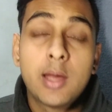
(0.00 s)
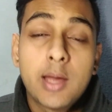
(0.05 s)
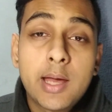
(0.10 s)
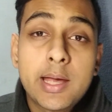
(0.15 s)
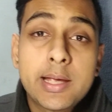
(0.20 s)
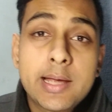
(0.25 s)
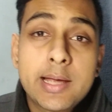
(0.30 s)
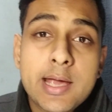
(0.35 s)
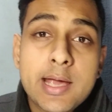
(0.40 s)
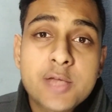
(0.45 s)

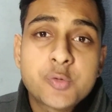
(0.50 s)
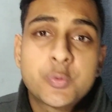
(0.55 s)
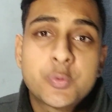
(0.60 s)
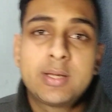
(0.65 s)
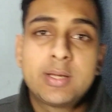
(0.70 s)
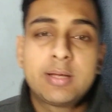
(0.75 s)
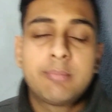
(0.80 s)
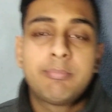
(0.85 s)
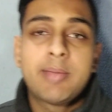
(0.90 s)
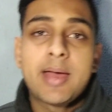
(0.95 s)
Hi guys,
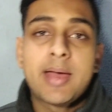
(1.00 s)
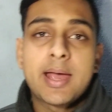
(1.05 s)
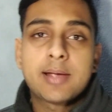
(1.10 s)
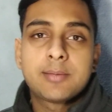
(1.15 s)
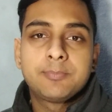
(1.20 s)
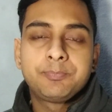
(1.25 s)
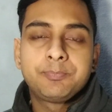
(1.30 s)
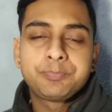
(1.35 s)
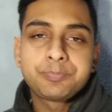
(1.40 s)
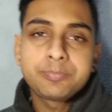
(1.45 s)
welcome back.
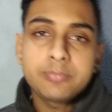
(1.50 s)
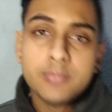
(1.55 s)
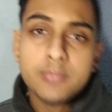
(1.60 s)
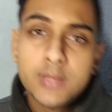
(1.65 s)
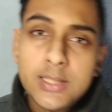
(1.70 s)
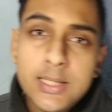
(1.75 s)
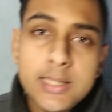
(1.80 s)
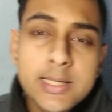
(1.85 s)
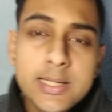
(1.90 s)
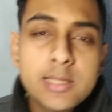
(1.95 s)

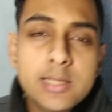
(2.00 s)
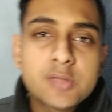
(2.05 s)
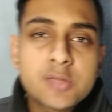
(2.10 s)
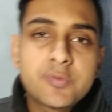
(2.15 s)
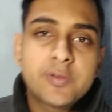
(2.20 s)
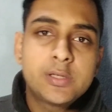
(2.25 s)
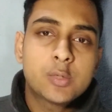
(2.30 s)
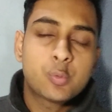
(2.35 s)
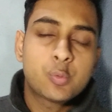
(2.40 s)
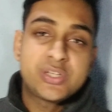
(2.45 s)
In this
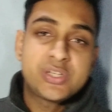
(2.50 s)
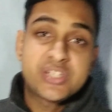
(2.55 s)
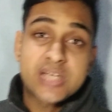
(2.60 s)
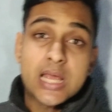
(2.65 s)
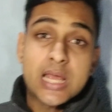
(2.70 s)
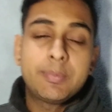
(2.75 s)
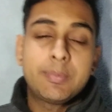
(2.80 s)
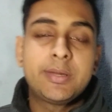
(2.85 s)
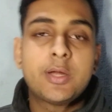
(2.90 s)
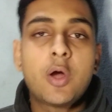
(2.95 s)
video, we
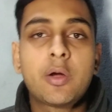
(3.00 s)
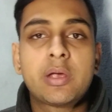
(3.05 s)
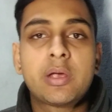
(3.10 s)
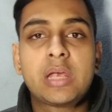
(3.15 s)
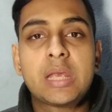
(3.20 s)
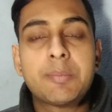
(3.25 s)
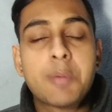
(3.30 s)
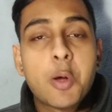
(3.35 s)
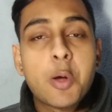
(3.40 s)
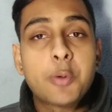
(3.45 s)
shall be
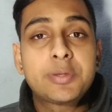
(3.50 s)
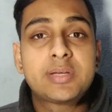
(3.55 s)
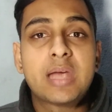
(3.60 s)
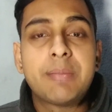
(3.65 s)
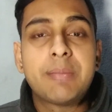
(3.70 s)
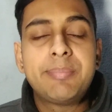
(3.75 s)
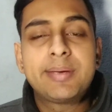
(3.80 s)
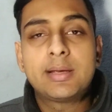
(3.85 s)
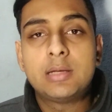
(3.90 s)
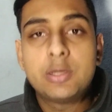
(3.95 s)
talking about
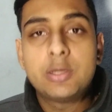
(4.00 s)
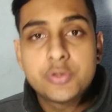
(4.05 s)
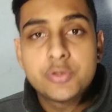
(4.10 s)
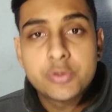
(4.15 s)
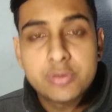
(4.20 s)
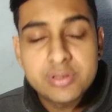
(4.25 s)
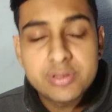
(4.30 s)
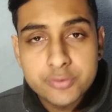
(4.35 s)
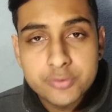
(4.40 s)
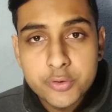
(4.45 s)
chemical
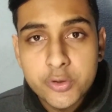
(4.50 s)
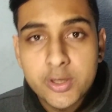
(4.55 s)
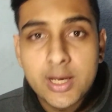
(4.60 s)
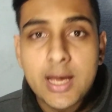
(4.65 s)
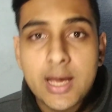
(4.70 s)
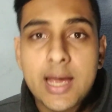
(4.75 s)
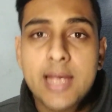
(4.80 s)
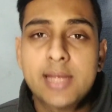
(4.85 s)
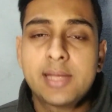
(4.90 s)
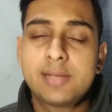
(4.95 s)
injuries to your
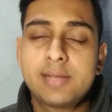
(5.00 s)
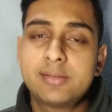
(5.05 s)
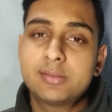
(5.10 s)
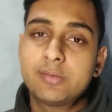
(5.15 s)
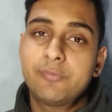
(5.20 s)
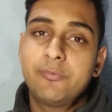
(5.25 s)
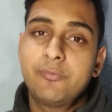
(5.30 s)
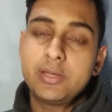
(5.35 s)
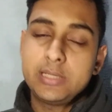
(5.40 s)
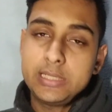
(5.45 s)
eye. It is a
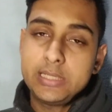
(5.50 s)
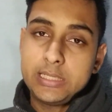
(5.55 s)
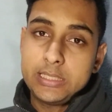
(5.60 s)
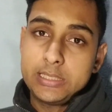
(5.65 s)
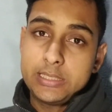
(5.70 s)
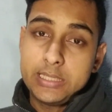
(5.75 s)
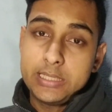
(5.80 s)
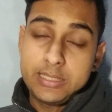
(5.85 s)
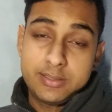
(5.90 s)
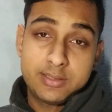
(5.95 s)
very
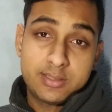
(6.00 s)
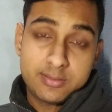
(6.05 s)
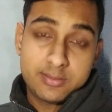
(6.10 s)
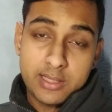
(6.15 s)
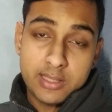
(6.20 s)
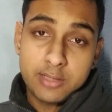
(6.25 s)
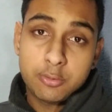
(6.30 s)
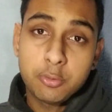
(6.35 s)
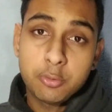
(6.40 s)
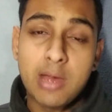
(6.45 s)
dangerous
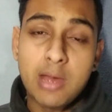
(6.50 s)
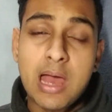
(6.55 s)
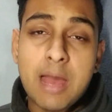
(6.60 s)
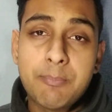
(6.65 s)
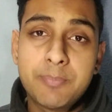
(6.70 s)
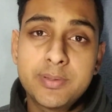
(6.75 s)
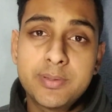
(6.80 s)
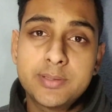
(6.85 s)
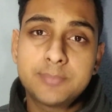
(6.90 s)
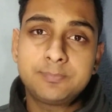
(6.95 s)
thing to
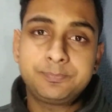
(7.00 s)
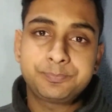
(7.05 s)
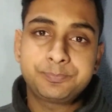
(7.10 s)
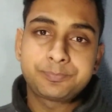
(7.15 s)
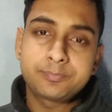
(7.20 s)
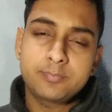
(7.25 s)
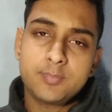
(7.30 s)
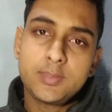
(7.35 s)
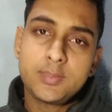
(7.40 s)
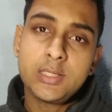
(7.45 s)
happen.
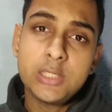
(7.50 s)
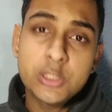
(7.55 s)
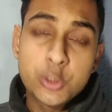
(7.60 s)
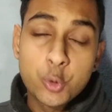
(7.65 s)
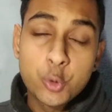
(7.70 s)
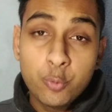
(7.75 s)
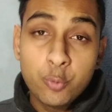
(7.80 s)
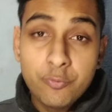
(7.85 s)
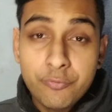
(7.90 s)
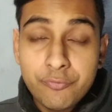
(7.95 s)

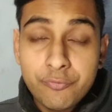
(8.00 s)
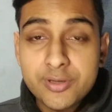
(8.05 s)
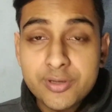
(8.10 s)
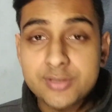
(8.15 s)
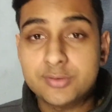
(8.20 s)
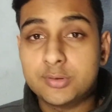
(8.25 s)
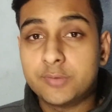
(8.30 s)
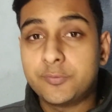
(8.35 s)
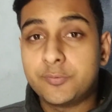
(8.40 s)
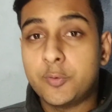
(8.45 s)
You,
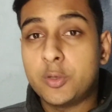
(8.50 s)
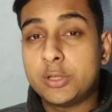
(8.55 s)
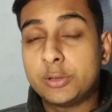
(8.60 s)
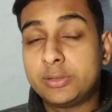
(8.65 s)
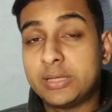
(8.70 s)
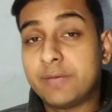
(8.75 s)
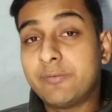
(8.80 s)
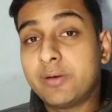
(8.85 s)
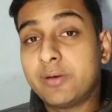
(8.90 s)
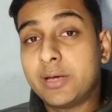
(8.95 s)
first of all, you
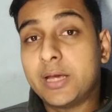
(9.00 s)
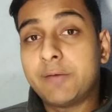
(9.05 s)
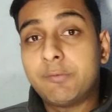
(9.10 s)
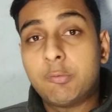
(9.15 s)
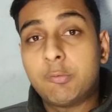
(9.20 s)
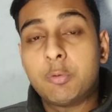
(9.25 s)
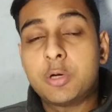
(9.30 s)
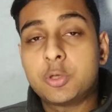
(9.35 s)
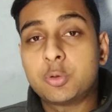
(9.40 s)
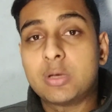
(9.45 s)
never ever
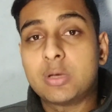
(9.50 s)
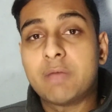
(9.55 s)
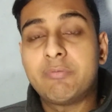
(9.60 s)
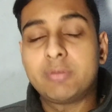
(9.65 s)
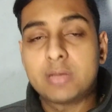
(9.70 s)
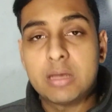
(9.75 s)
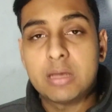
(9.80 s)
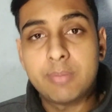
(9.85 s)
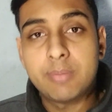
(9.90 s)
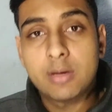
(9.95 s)
want to have
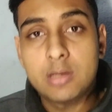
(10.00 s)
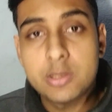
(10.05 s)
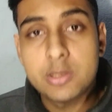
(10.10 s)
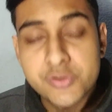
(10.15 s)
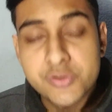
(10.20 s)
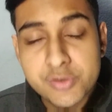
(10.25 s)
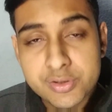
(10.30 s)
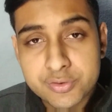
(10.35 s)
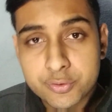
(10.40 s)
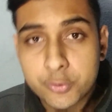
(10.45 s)
chemical
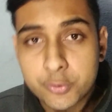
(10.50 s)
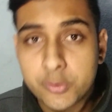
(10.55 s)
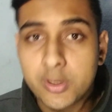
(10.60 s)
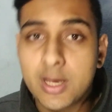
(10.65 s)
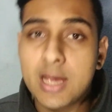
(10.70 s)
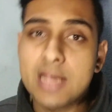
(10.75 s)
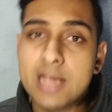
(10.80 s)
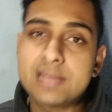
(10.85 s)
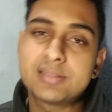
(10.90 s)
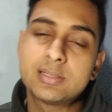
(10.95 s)
injuries to your
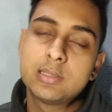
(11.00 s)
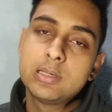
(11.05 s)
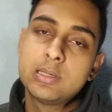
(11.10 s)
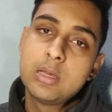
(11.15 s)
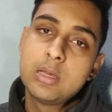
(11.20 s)
eyes.